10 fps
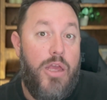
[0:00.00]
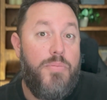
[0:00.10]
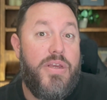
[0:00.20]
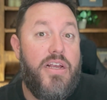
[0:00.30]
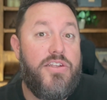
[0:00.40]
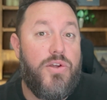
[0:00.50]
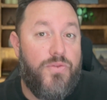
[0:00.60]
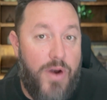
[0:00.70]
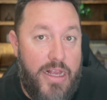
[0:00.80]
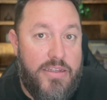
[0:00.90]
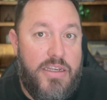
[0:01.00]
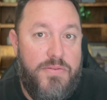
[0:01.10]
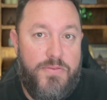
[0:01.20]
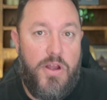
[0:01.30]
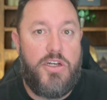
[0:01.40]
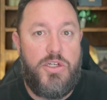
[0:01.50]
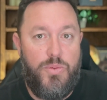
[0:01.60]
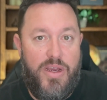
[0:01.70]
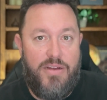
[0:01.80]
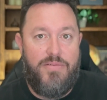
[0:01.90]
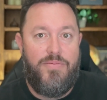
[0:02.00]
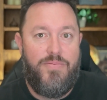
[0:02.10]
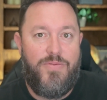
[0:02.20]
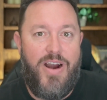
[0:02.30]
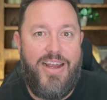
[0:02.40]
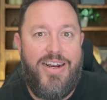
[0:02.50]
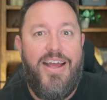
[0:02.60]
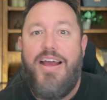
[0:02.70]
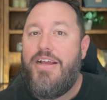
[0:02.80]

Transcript: Because the rates can fluctuate, right?